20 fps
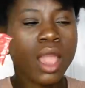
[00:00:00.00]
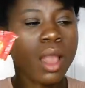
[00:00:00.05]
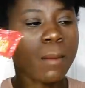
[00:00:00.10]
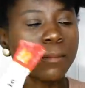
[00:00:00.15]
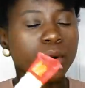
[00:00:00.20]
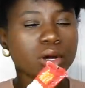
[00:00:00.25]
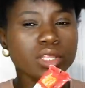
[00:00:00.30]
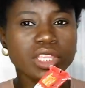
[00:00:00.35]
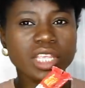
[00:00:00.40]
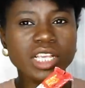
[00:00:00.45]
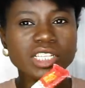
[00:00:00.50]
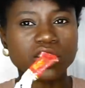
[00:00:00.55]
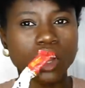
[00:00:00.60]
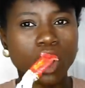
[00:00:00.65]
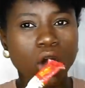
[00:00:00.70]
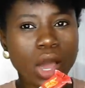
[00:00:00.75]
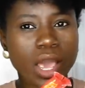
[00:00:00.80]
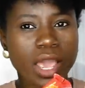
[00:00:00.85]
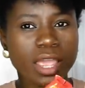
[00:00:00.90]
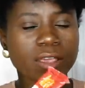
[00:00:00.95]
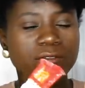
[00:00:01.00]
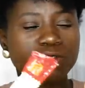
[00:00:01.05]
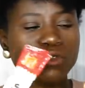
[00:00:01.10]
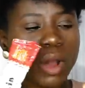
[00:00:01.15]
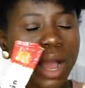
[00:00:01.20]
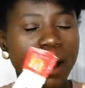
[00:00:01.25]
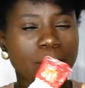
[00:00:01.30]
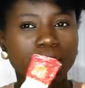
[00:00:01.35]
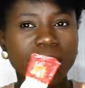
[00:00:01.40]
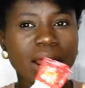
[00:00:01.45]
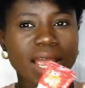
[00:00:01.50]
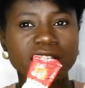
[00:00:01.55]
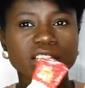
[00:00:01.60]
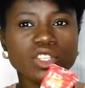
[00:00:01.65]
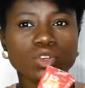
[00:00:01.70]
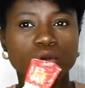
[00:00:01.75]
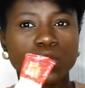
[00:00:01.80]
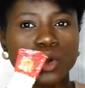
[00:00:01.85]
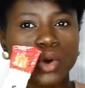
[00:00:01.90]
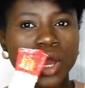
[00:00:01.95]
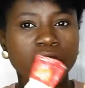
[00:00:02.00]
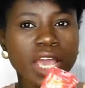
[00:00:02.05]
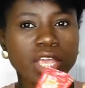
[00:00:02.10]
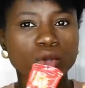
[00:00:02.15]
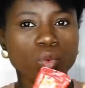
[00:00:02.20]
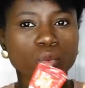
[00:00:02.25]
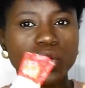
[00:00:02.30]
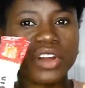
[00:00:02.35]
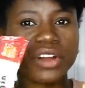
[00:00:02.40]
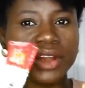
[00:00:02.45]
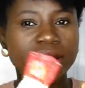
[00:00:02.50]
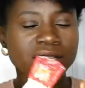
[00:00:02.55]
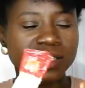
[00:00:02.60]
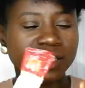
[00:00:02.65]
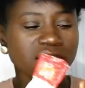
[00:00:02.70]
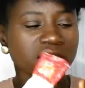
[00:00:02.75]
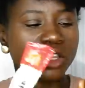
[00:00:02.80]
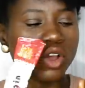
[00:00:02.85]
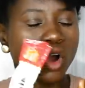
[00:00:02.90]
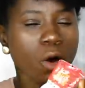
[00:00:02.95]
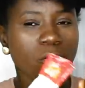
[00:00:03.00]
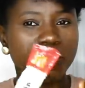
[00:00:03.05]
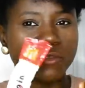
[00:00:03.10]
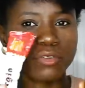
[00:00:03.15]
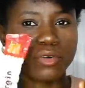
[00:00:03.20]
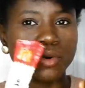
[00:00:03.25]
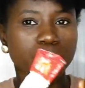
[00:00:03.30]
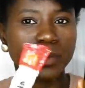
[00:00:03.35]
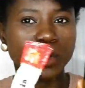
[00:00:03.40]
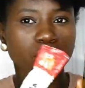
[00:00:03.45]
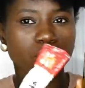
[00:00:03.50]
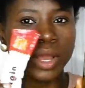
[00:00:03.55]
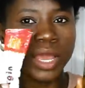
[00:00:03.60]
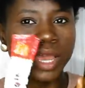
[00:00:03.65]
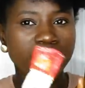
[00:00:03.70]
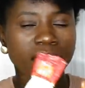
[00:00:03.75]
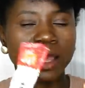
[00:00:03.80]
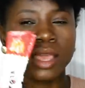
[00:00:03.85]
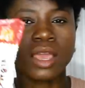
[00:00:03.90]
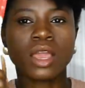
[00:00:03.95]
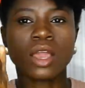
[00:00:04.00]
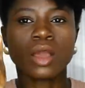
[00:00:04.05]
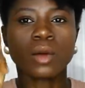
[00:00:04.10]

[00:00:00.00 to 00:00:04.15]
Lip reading: But this oil, if you apply it on your hair, you will rinse it off from your hair.